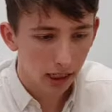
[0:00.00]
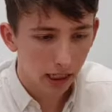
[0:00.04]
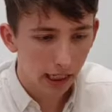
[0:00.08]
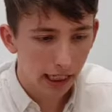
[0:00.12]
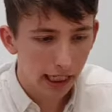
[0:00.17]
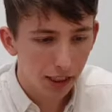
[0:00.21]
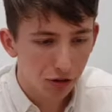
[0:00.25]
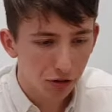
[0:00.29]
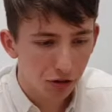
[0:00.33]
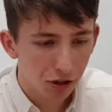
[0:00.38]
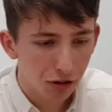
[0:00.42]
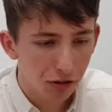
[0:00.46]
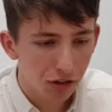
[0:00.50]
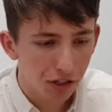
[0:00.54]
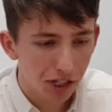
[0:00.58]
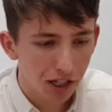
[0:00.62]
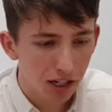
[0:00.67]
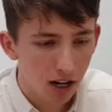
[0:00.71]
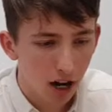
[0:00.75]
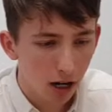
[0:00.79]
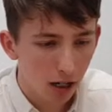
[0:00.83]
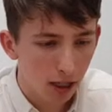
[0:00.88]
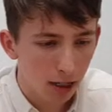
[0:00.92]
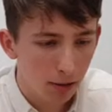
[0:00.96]

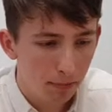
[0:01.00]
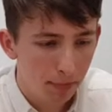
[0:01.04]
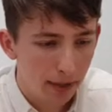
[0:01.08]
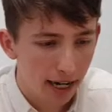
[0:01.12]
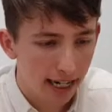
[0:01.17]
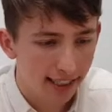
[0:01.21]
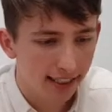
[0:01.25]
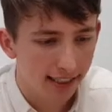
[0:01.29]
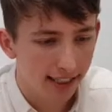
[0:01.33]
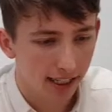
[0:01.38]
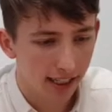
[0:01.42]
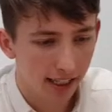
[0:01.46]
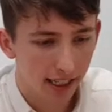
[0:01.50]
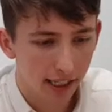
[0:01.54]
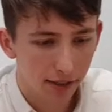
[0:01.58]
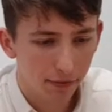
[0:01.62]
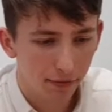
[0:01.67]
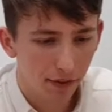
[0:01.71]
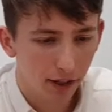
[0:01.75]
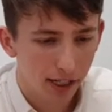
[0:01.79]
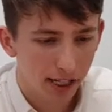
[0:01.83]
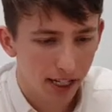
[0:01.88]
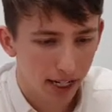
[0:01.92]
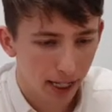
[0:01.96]
Introducing our competitors.
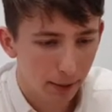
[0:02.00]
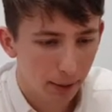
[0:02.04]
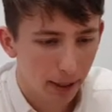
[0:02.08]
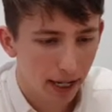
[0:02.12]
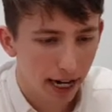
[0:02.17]
Firstly,